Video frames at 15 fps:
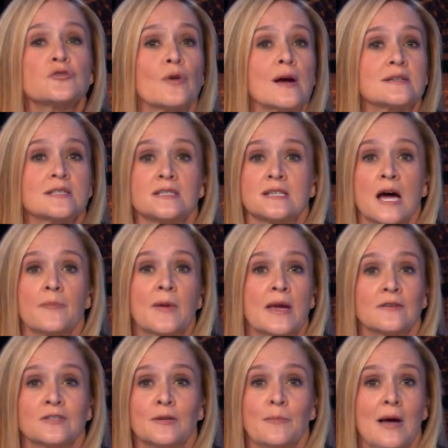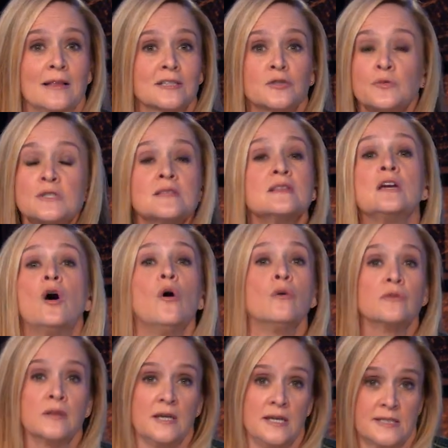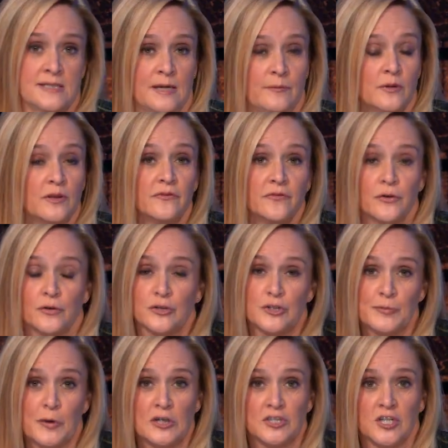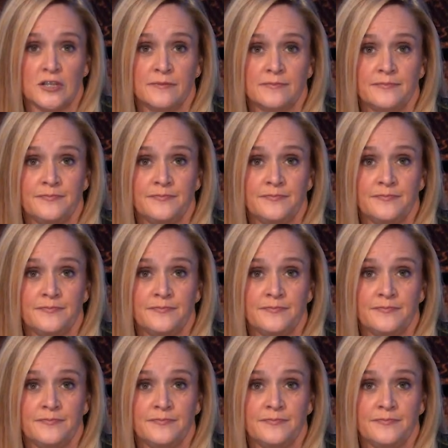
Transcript: threat to stop counting ballots wasn't the only example of voter suppression.